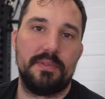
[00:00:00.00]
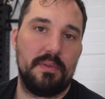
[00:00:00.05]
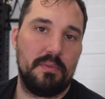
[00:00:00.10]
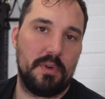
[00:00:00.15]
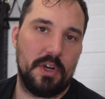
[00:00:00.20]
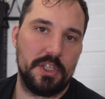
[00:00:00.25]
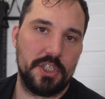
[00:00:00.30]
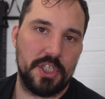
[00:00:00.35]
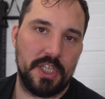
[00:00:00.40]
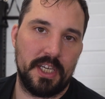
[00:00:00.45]
for
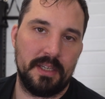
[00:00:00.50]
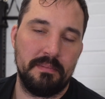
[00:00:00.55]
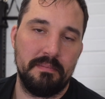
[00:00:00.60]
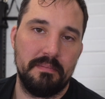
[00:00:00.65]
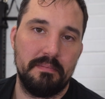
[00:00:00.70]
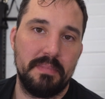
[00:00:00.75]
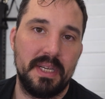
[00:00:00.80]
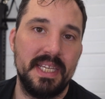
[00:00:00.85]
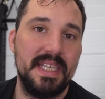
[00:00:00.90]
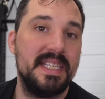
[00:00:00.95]

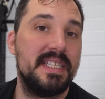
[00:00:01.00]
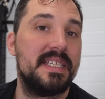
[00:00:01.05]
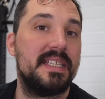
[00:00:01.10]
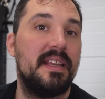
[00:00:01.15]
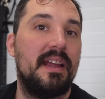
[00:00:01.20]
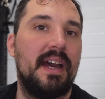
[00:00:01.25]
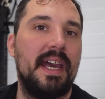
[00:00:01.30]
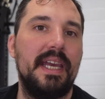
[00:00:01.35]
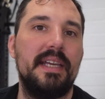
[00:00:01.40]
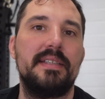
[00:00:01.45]
watching. Please
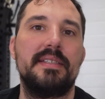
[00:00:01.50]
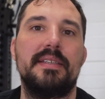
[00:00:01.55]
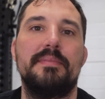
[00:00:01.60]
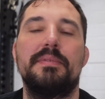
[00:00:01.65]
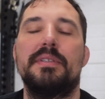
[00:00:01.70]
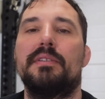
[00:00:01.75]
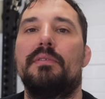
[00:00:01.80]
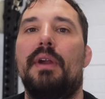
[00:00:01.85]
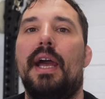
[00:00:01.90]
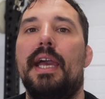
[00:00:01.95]
like,
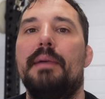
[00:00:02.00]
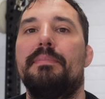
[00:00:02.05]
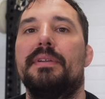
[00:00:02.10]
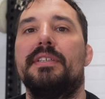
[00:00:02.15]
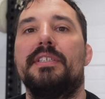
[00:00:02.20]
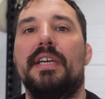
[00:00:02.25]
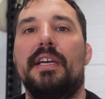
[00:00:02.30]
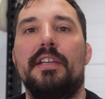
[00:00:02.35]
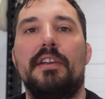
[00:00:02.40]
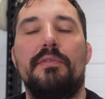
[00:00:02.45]
subscribe and
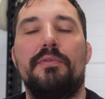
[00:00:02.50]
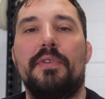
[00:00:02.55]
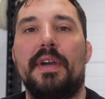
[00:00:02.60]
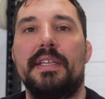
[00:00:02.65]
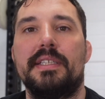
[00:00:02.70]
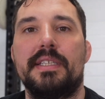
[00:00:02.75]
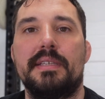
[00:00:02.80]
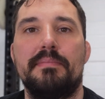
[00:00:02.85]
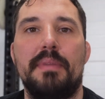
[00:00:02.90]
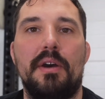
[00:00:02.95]
tell your
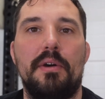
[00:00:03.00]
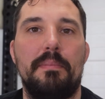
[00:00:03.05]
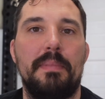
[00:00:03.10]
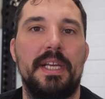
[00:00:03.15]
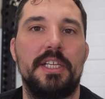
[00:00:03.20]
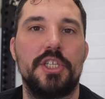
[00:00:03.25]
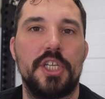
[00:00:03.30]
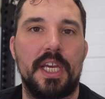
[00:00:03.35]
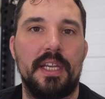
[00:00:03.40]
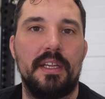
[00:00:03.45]
friends about my
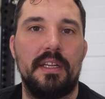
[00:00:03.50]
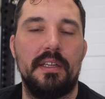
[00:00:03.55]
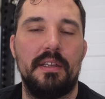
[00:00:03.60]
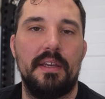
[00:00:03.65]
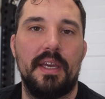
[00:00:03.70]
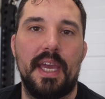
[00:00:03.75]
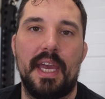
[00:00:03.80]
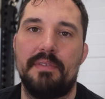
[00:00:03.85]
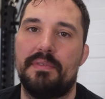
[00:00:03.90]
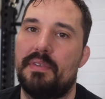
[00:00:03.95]

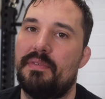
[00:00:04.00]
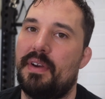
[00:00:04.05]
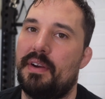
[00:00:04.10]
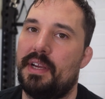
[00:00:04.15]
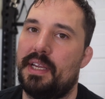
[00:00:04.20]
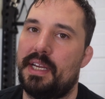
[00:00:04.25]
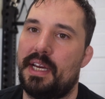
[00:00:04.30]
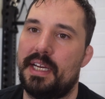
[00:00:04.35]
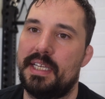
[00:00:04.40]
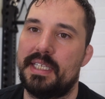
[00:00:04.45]
channel. Have a
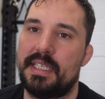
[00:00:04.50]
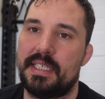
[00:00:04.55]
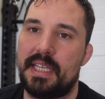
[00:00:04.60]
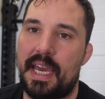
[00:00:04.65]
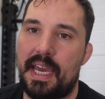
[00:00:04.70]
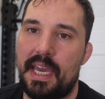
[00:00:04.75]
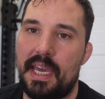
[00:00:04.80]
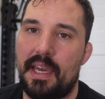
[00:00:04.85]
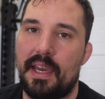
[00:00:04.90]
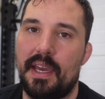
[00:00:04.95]
very nice
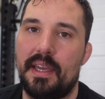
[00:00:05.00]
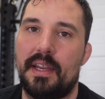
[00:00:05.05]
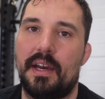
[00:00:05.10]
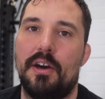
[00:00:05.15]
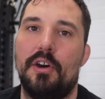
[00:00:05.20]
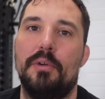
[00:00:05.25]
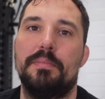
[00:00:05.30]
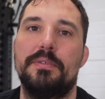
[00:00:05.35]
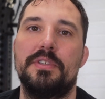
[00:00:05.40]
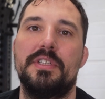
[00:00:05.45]
day and I
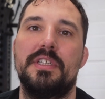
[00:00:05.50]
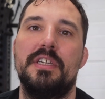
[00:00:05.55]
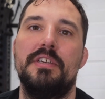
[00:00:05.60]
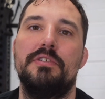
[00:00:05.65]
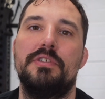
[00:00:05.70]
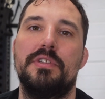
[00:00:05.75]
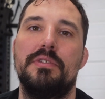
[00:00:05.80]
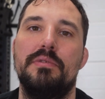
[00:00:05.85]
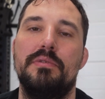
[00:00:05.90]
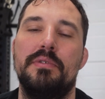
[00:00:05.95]
hope to see you
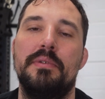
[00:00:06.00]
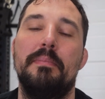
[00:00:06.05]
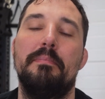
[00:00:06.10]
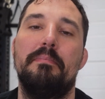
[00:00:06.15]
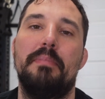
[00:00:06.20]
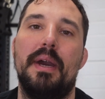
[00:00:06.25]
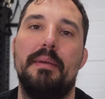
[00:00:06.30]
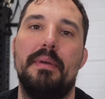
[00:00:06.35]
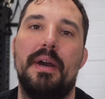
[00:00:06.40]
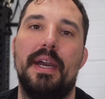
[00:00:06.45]
soon.
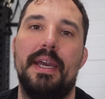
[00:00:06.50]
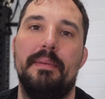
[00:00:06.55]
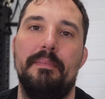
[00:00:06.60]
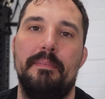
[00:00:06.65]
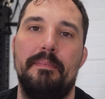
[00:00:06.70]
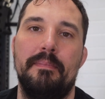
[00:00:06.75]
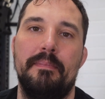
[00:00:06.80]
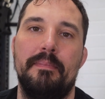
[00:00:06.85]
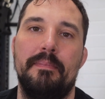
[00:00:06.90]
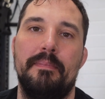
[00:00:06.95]
Bye bye.